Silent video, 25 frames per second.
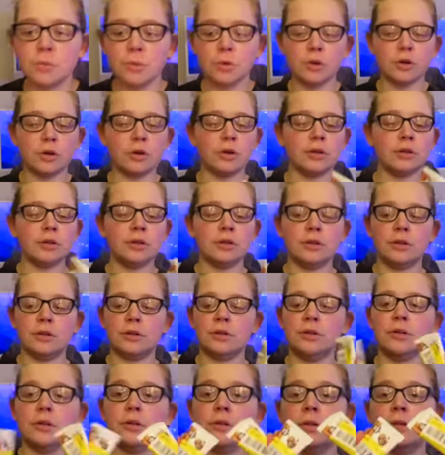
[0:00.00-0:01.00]
more
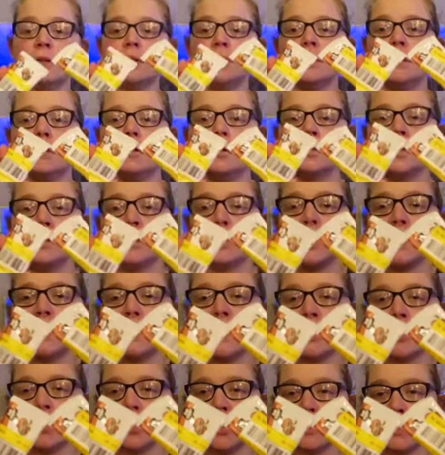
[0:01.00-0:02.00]

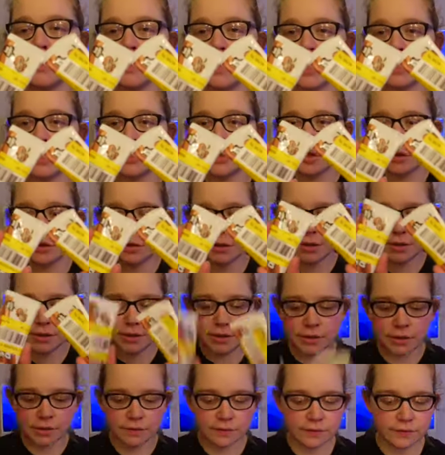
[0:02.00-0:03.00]
squeezy tubes of that chocolate
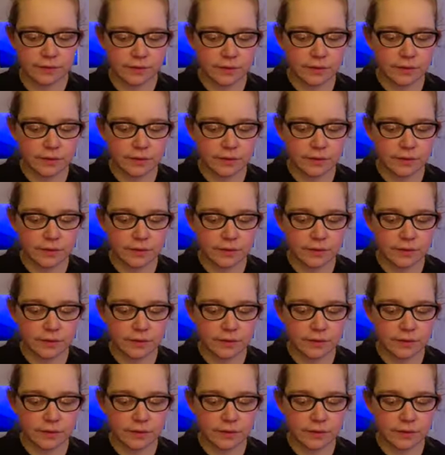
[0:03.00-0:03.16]
stuff.